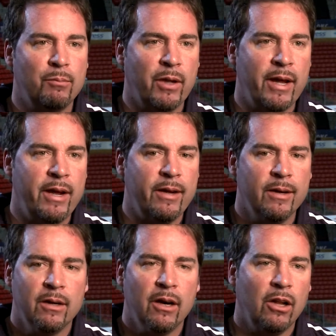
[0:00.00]
play
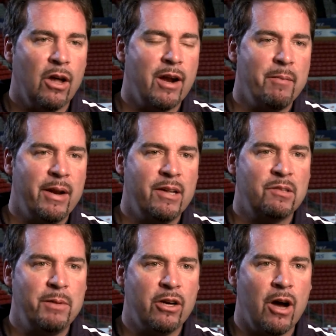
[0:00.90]
a lot of
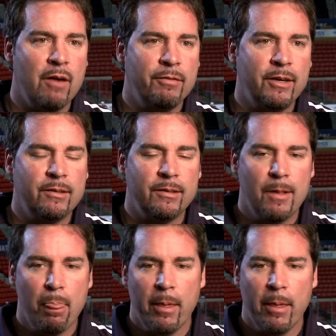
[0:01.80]
minutes, be confident.